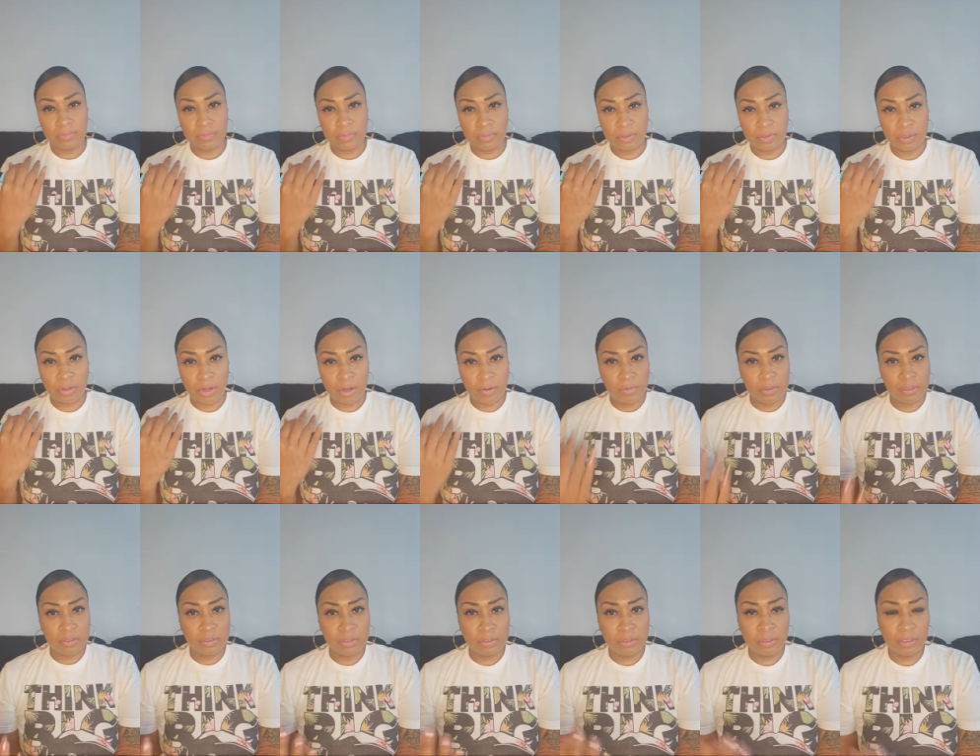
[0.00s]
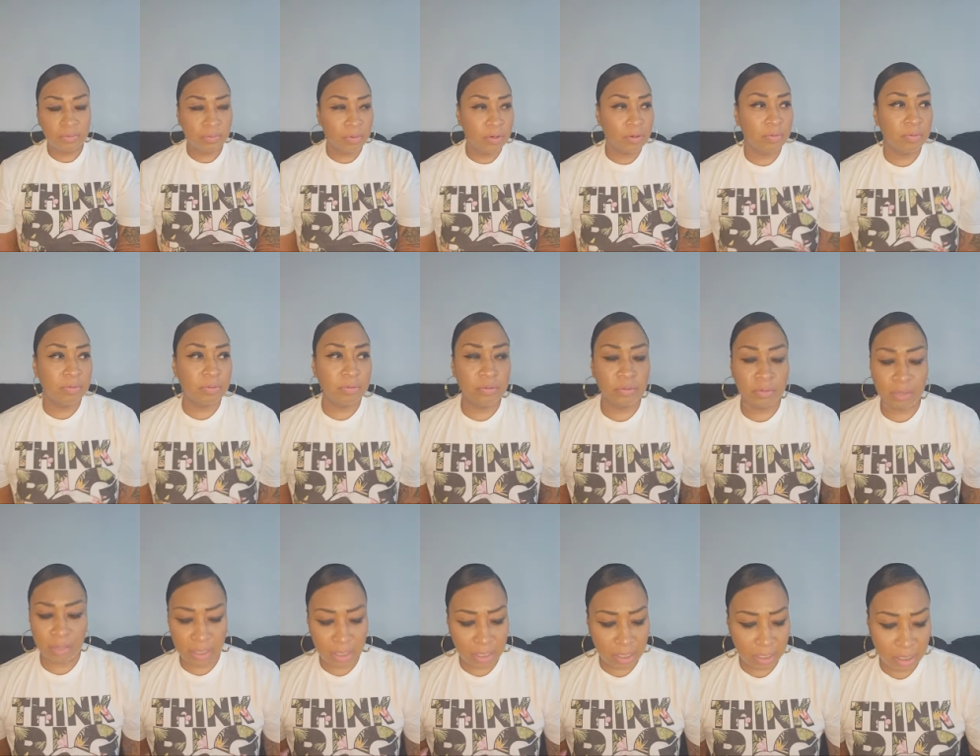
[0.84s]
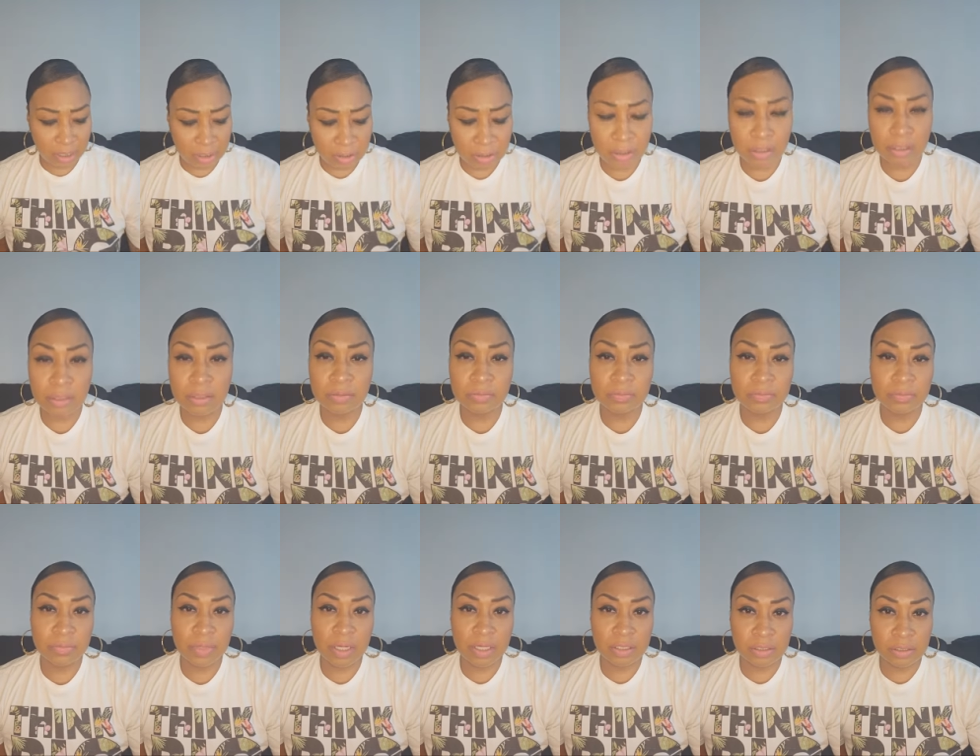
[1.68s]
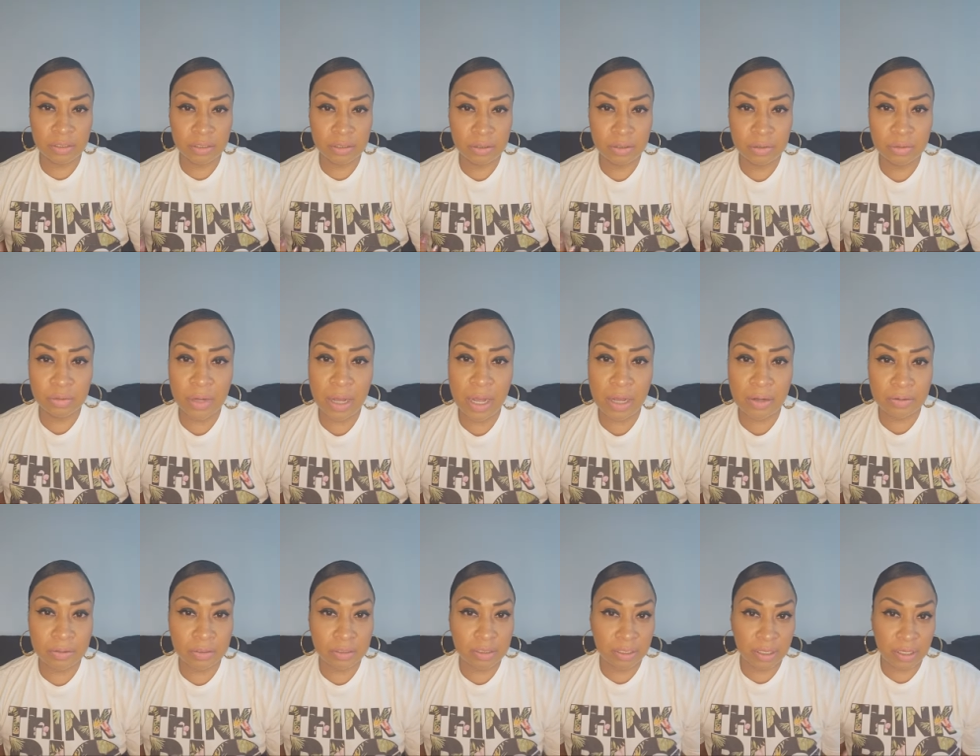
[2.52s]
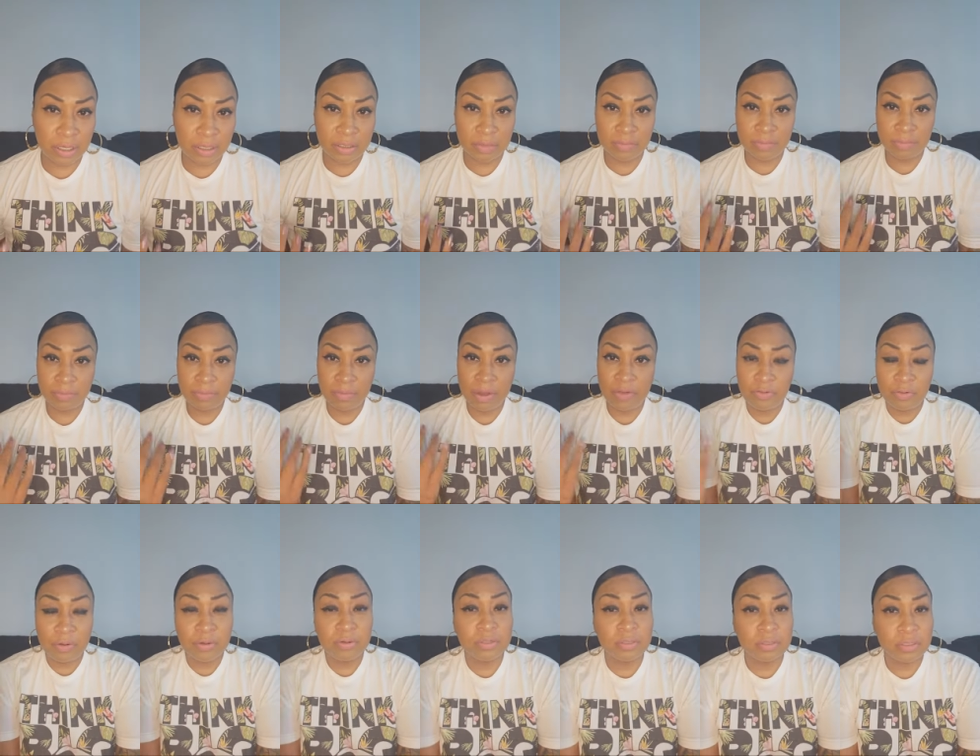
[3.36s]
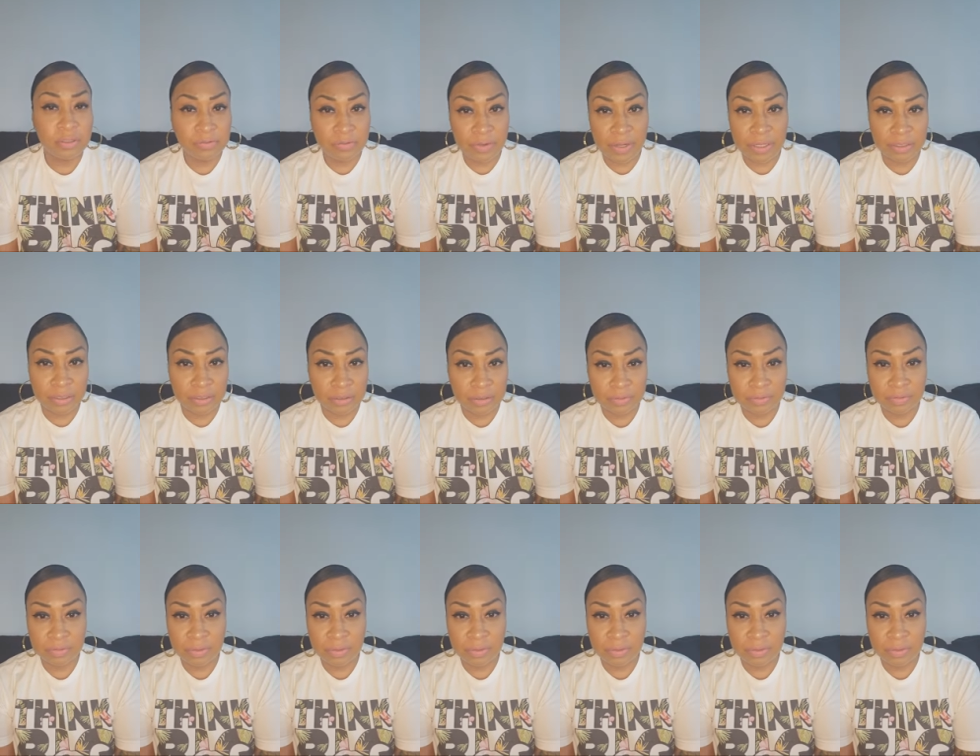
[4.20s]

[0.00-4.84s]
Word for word: So I went to T-Mobile and um, I stood two hours and my phone was defective.